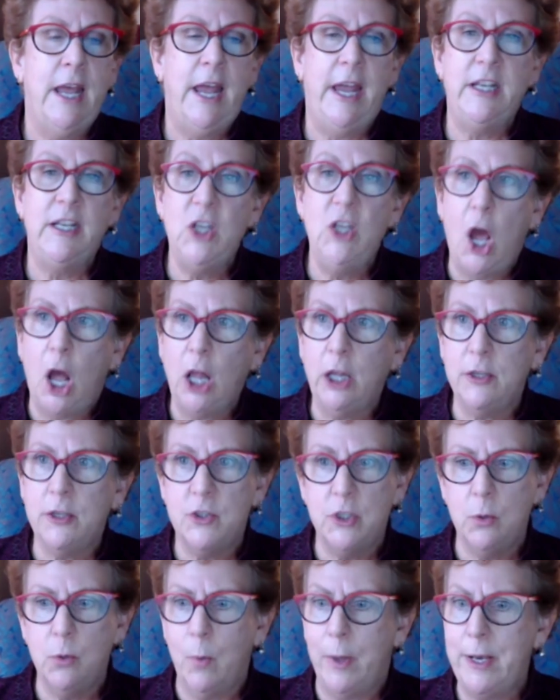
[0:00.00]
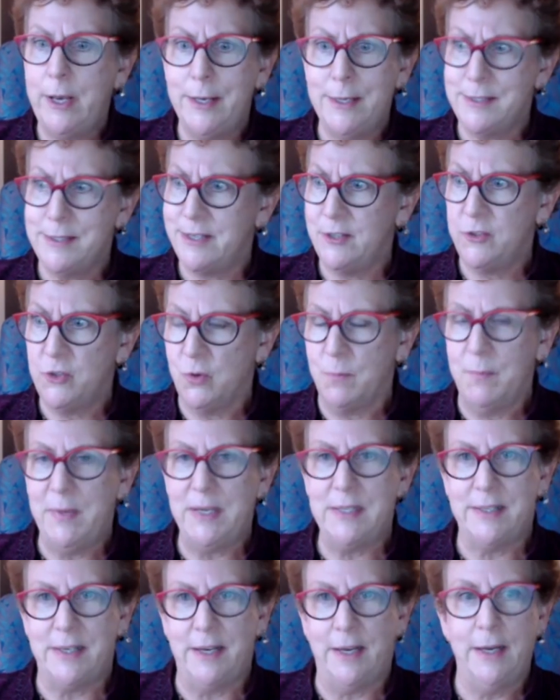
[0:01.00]
acknowledging what it is that you're
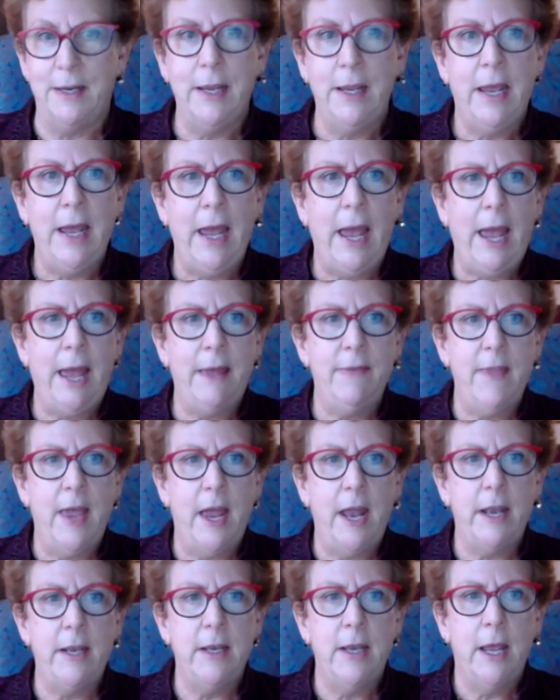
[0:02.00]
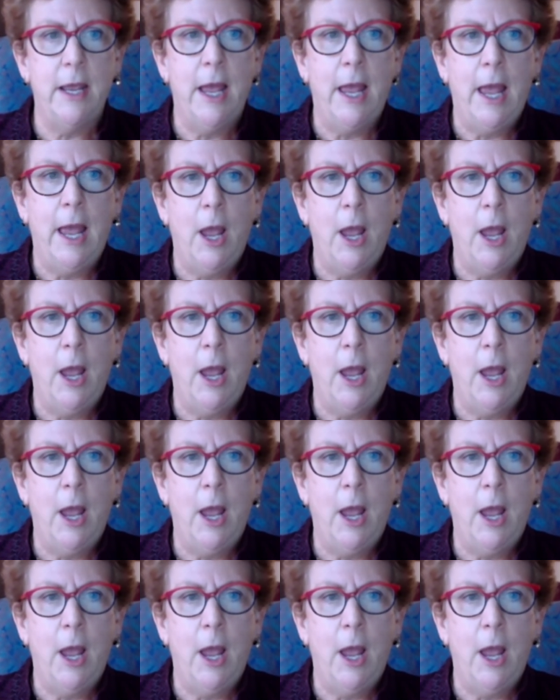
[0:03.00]
missing, and then